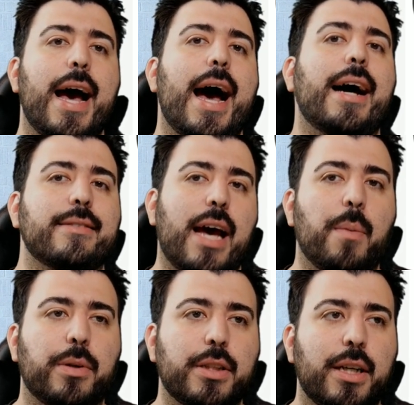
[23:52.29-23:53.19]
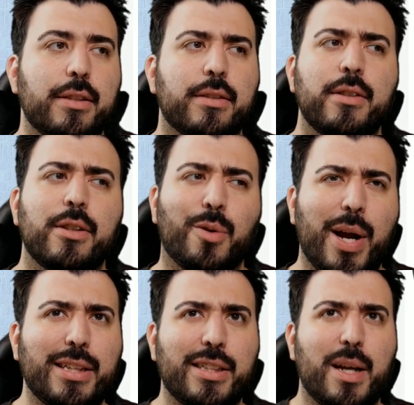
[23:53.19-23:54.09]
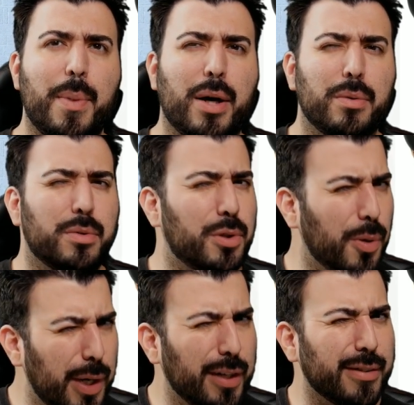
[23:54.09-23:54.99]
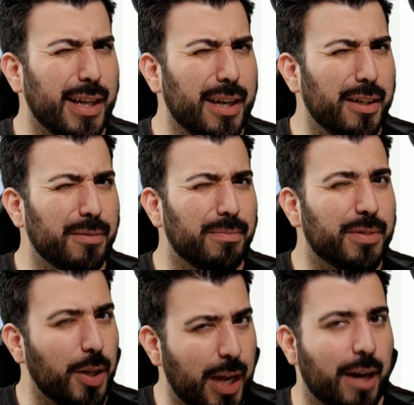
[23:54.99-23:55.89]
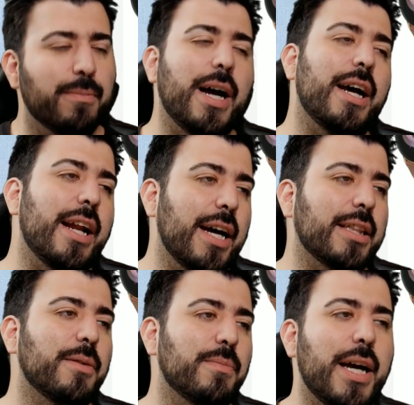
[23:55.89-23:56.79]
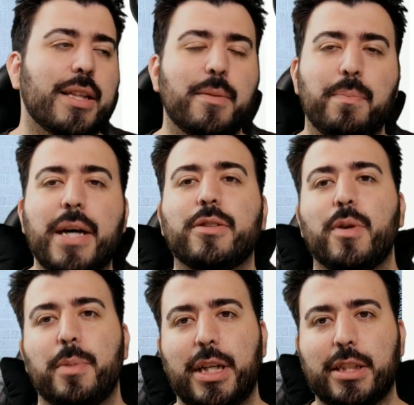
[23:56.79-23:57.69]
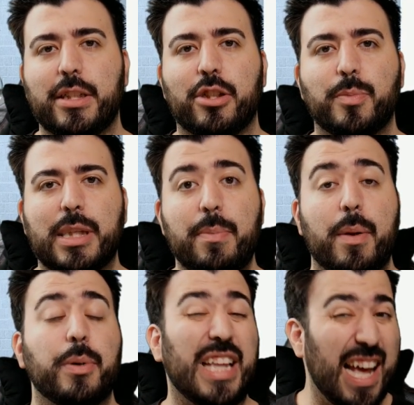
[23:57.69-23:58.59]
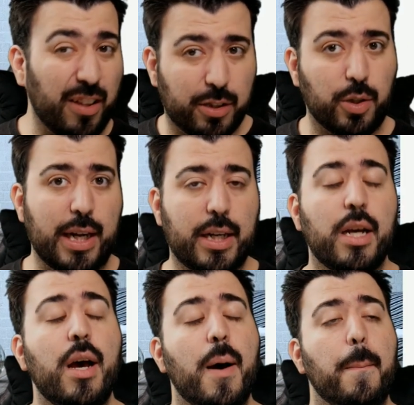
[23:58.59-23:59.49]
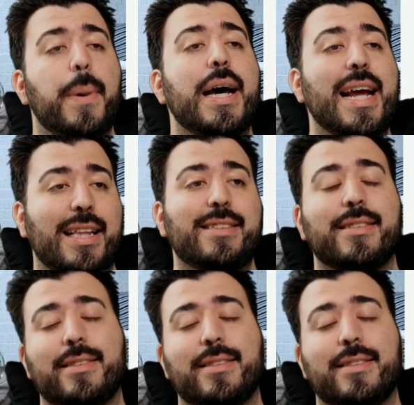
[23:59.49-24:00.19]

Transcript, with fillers: as Apple does granted about two years later so yeah not not the not the best reputation in terms of keeping up with the health trend but at